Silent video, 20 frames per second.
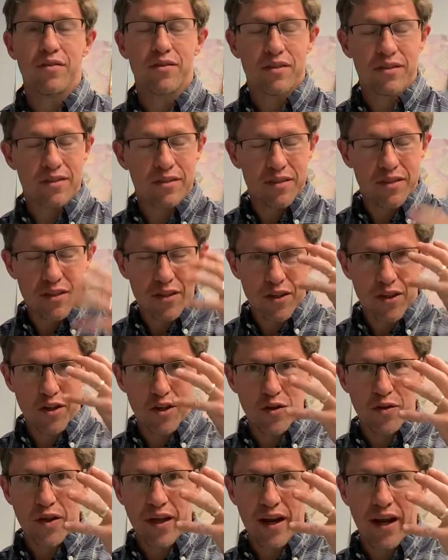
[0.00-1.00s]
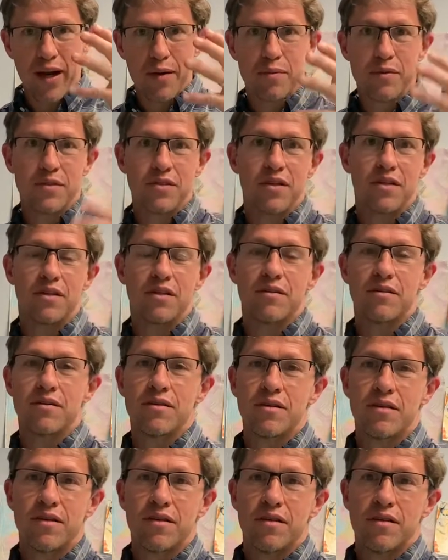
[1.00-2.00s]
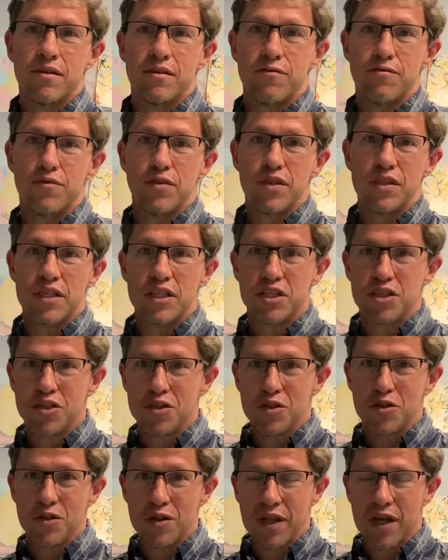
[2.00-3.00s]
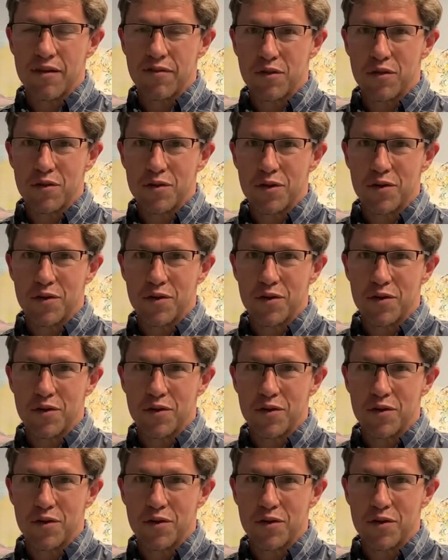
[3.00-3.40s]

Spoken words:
and you know that happens at the volitional level.